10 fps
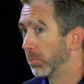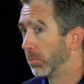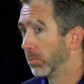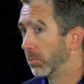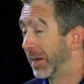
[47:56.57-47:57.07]

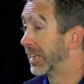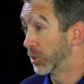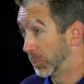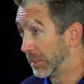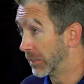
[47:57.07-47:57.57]
My
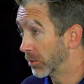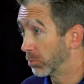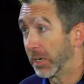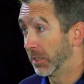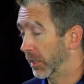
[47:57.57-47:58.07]
experience,
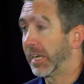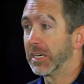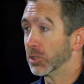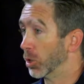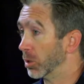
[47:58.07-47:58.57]
right? Like
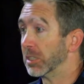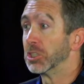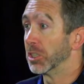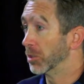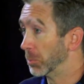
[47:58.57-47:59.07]
anecdotally,
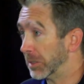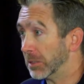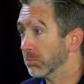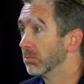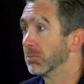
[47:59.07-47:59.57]
just
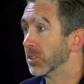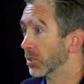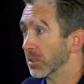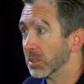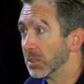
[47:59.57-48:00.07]
me. This
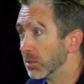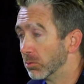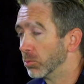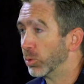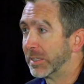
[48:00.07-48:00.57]
isn't
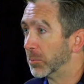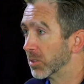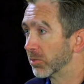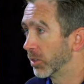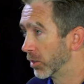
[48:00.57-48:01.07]

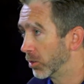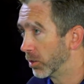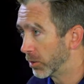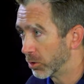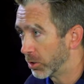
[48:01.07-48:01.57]
reams of clinical
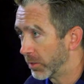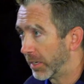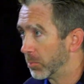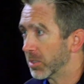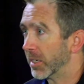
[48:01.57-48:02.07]
literature
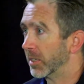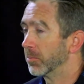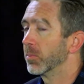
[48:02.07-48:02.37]
that I'm citing.